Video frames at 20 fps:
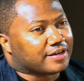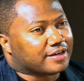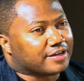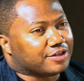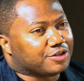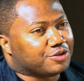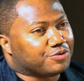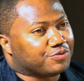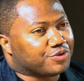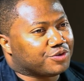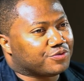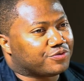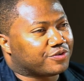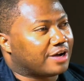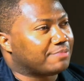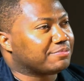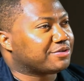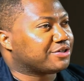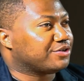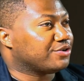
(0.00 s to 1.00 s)
you've
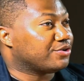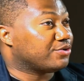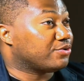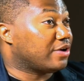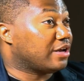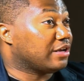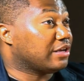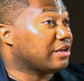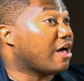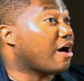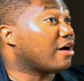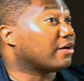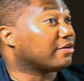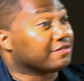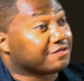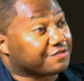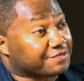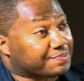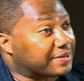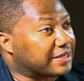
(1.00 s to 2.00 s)
come to know a lot
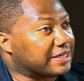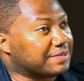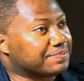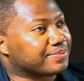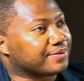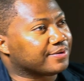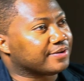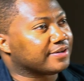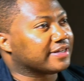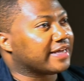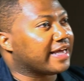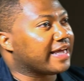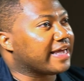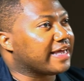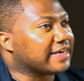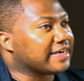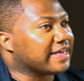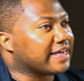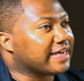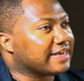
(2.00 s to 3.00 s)
of people
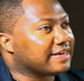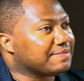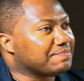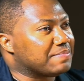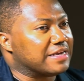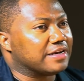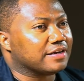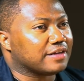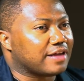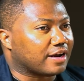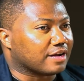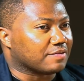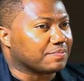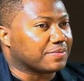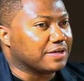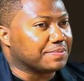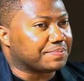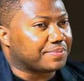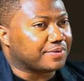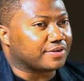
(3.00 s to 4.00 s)
and meet a lot of
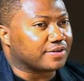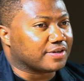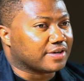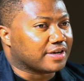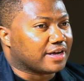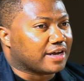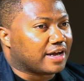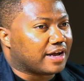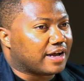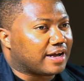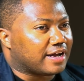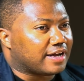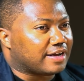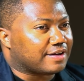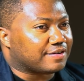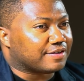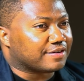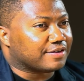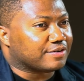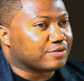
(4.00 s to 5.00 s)
people.
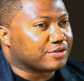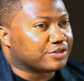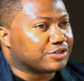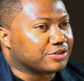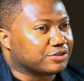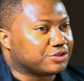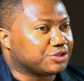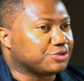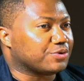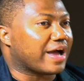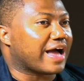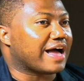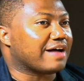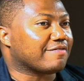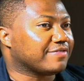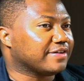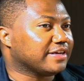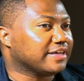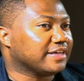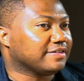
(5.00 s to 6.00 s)
Do you
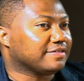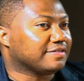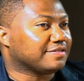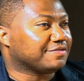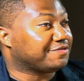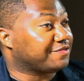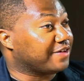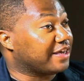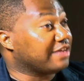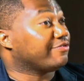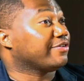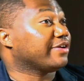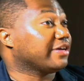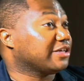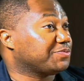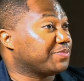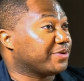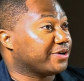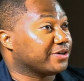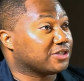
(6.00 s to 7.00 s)
have any favorite
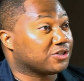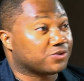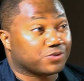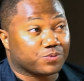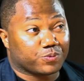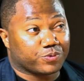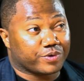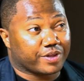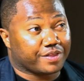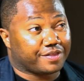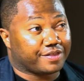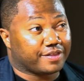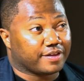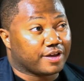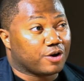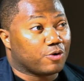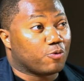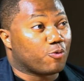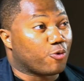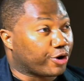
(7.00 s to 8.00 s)
experience with
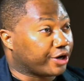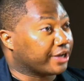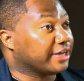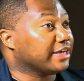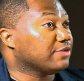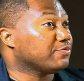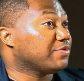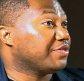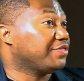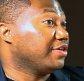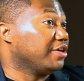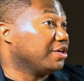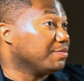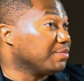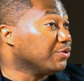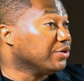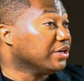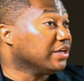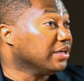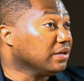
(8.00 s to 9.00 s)
working with the
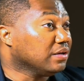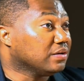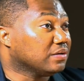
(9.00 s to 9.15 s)
community?